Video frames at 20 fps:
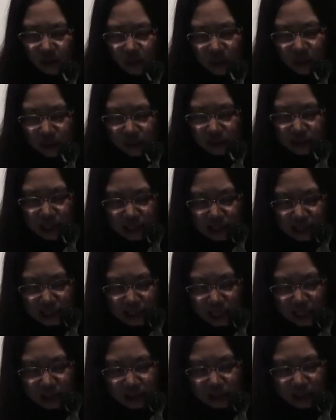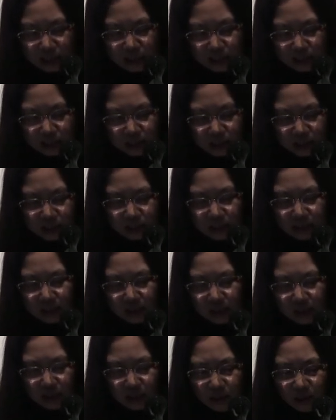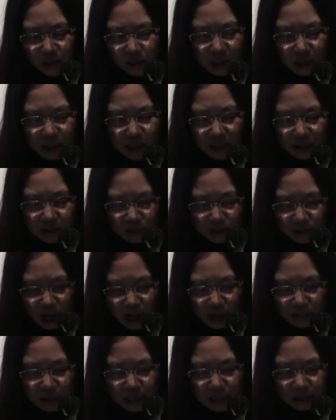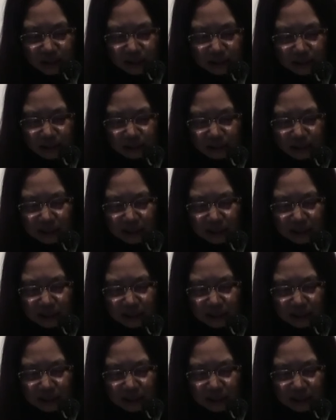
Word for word: with delicateness without grabbing,